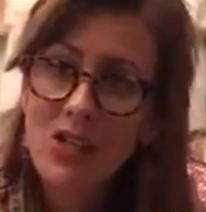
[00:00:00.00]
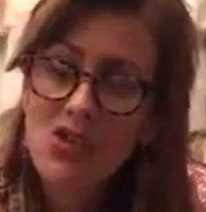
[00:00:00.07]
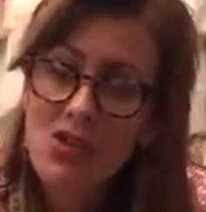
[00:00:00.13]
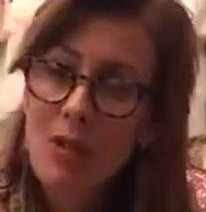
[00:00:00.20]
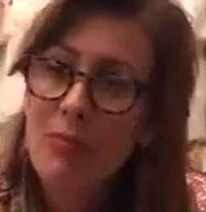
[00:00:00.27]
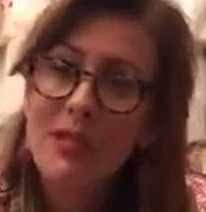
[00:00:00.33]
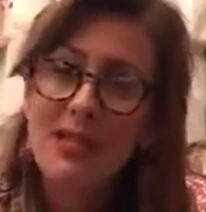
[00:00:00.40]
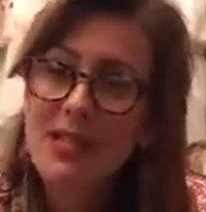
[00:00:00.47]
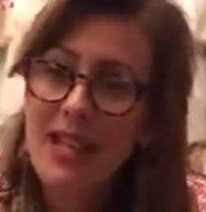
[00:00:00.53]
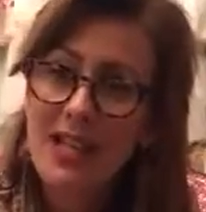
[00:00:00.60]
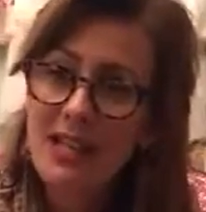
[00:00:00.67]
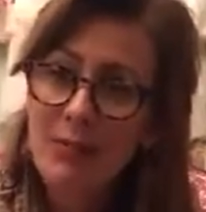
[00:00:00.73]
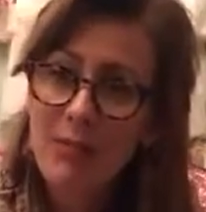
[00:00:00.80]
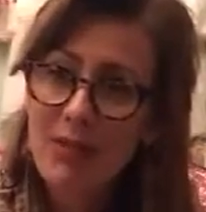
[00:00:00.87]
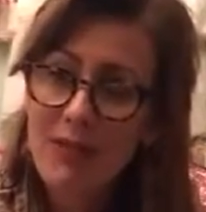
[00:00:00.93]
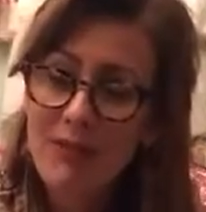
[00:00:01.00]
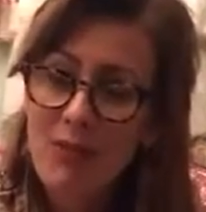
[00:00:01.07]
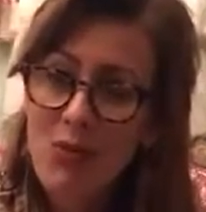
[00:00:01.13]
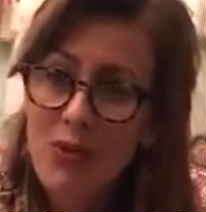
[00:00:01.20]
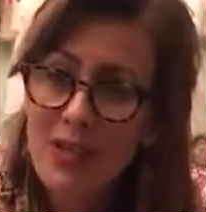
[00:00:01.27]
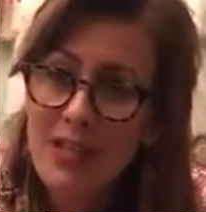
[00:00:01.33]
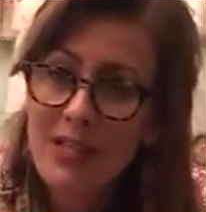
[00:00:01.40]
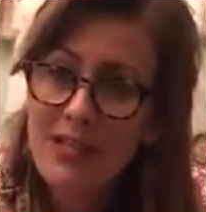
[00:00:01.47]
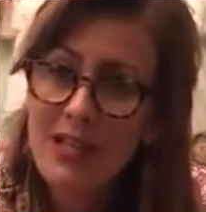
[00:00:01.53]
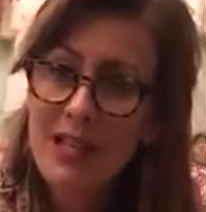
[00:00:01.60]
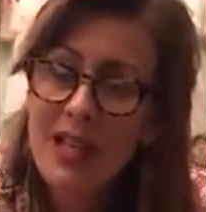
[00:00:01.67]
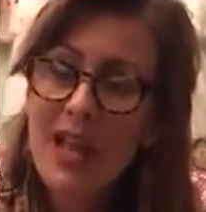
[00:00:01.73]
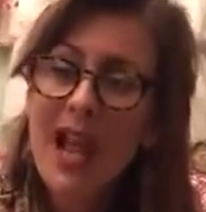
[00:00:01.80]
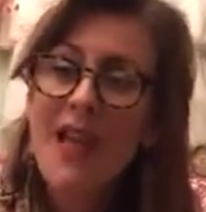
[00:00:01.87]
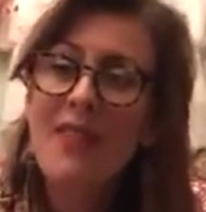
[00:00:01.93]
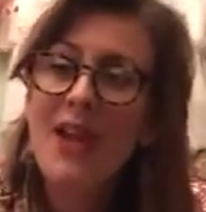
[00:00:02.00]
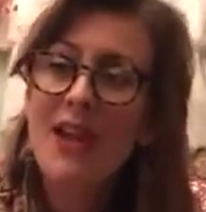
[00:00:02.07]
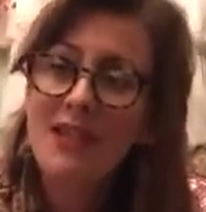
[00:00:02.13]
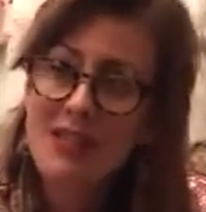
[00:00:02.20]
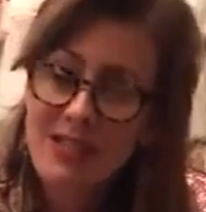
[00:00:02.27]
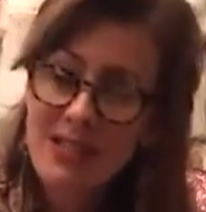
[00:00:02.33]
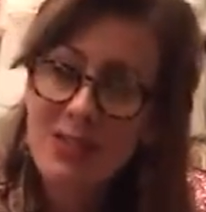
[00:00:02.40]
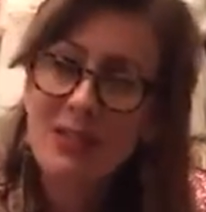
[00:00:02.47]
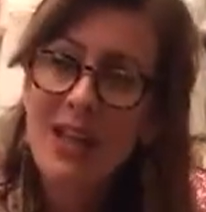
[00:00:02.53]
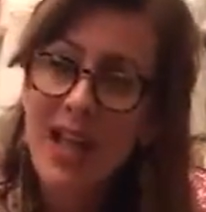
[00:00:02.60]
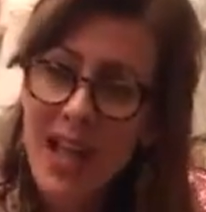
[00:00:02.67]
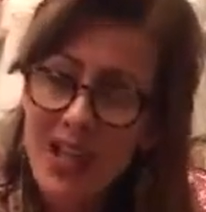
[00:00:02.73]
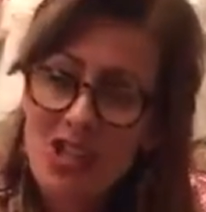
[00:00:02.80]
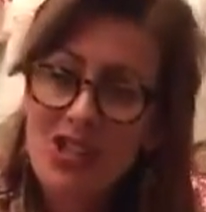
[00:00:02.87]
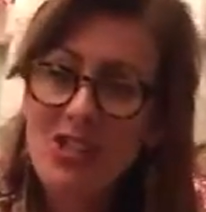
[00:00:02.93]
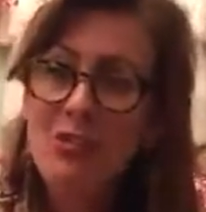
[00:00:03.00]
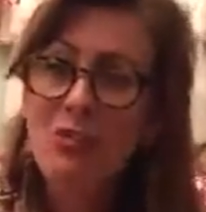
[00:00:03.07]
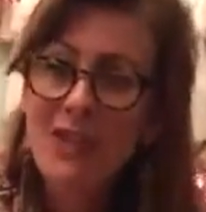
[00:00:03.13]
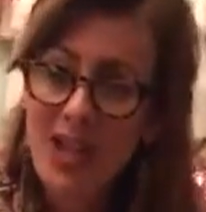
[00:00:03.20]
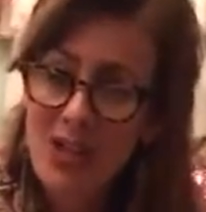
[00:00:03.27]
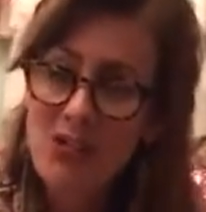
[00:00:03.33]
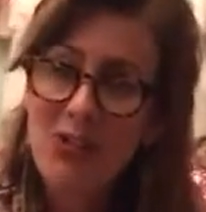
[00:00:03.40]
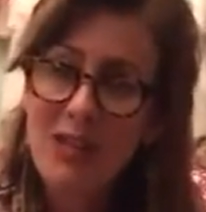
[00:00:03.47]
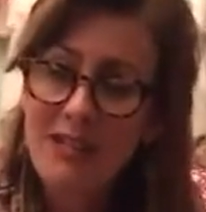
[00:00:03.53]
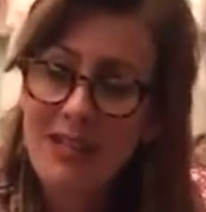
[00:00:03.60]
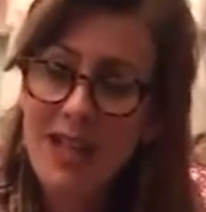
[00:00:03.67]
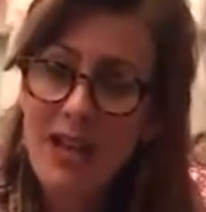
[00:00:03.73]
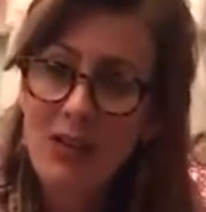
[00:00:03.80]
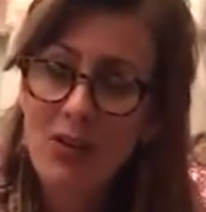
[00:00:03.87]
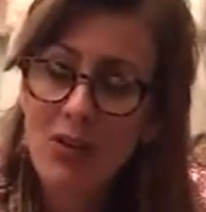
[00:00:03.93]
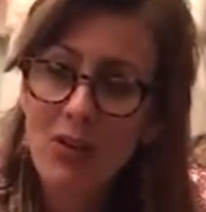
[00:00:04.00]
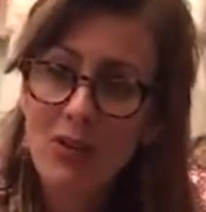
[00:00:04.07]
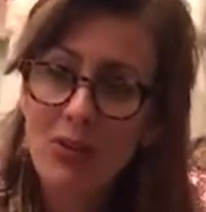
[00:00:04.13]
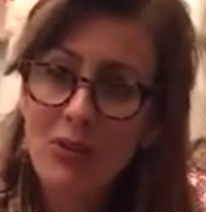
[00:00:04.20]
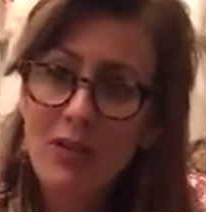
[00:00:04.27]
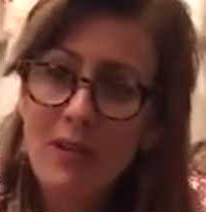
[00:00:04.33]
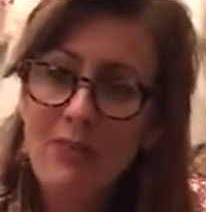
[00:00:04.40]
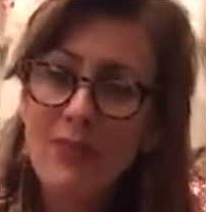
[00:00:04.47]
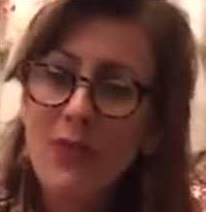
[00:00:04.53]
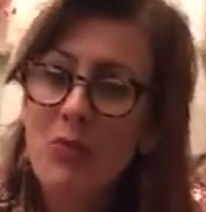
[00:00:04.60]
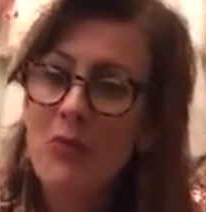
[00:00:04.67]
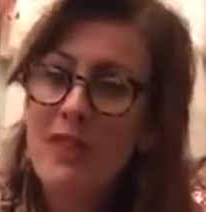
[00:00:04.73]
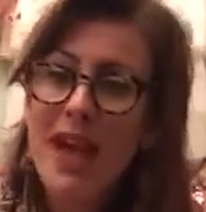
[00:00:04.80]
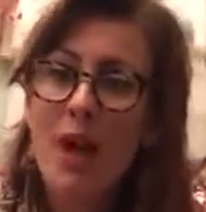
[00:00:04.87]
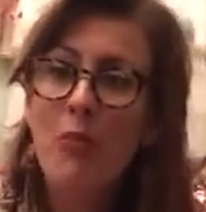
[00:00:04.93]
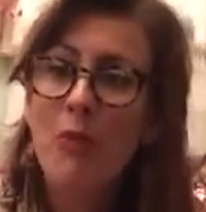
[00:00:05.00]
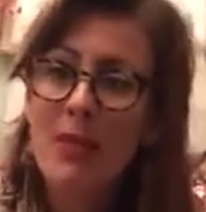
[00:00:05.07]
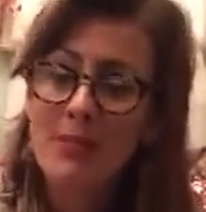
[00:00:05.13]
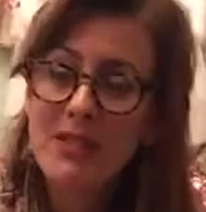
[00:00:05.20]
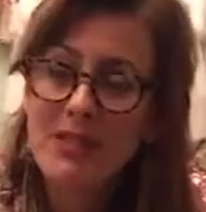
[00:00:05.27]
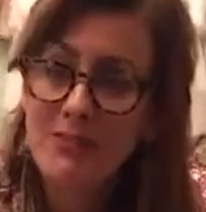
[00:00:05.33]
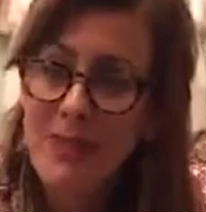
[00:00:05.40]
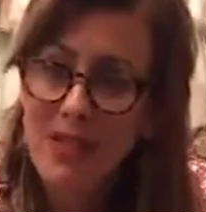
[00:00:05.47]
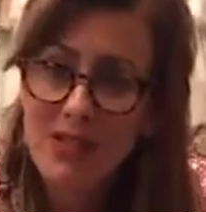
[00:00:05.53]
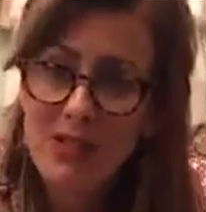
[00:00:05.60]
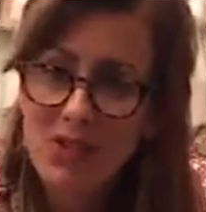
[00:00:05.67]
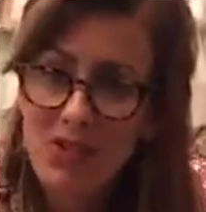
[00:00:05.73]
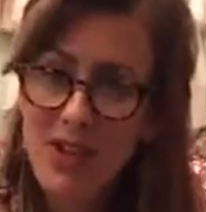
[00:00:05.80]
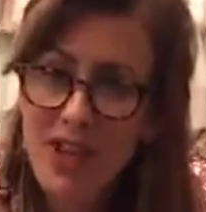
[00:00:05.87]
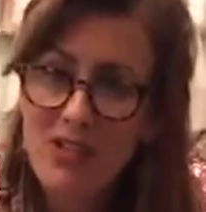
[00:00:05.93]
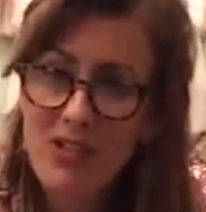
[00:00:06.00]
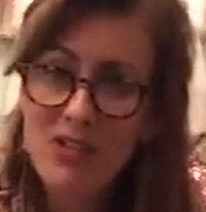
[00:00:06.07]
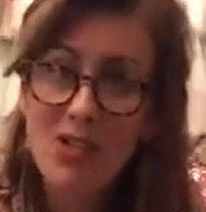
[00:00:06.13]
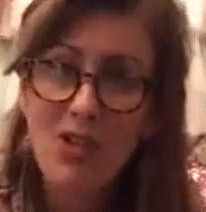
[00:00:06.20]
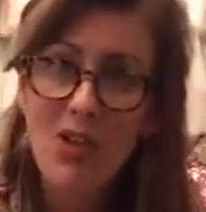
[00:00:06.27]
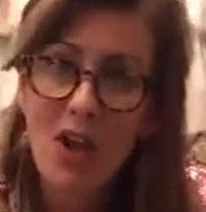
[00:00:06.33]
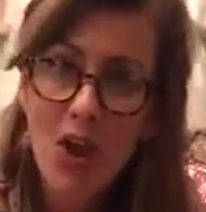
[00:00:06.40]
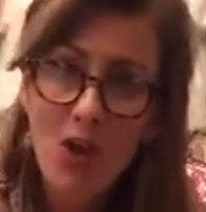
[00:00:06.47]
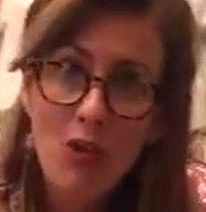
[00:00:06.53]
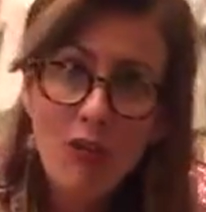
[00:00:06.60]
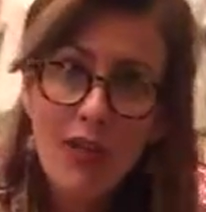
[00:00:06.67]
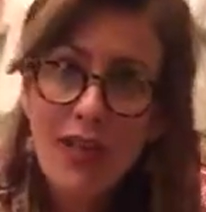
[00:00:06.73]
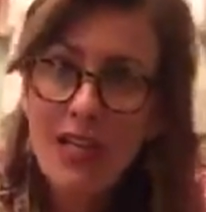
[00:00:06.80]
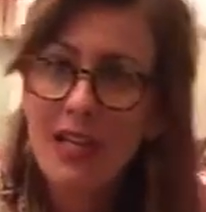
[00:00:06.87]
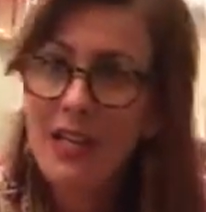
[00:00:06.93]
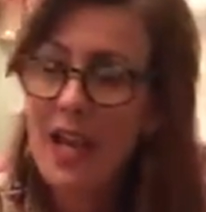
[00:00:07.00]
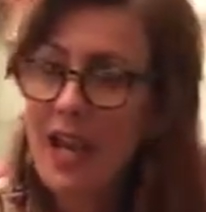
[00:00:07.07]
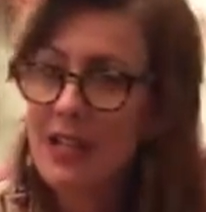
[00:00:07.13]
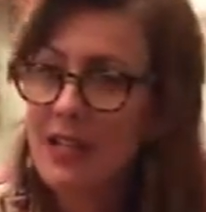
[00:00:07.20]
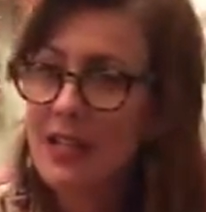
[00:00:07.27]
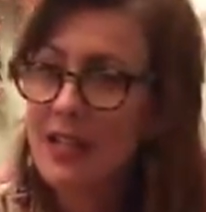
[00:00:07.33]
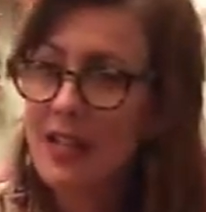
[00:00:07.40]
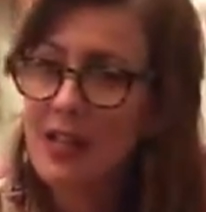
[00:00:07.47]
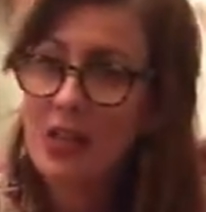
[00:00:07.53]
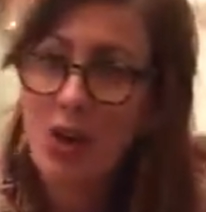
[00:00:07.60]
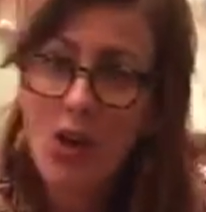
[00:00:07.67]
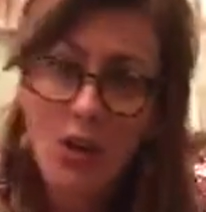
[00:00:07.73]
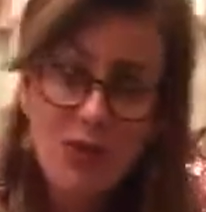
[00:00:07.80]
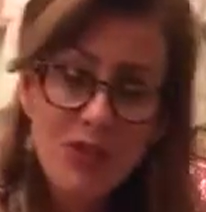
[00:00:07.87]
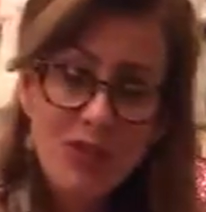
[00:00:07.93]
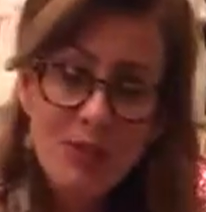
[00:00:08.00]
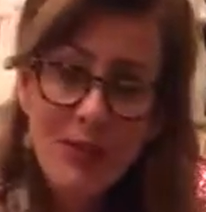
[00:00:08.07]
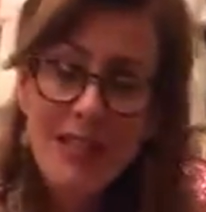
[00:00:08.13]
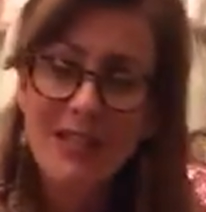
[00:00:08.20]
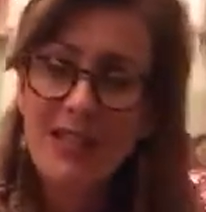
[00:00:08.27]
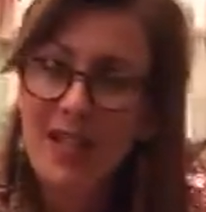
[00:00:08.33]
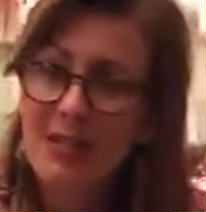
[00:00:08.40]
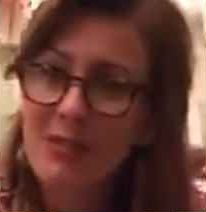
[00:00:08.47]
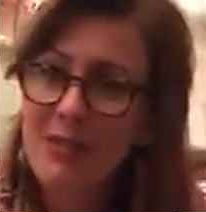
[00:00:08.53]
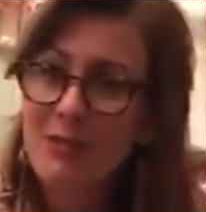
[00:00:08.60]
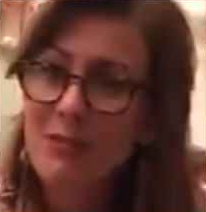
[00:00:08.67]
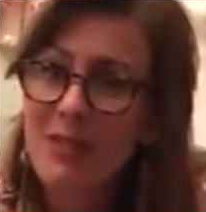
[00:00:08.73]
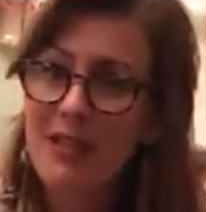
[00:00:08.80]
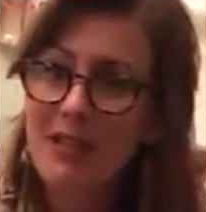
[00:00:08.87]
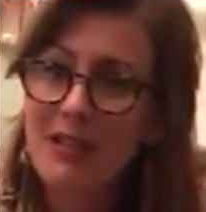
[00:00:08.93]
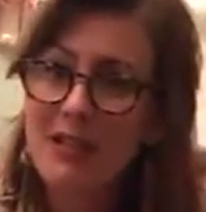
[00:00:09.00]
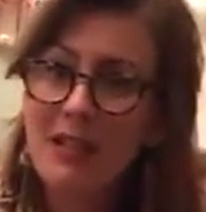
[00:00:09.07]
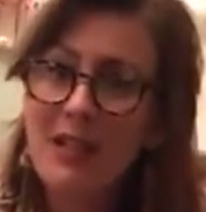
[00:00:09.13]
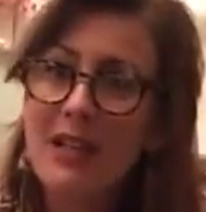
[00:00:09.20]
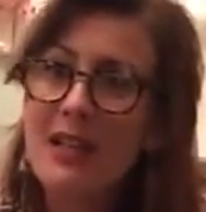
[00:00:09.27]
Trouble is they end up in their 40s and they are still anxious without drugs and alcohol, without weapons of mass distraction. So they overeat, undereat, overspend, underspend,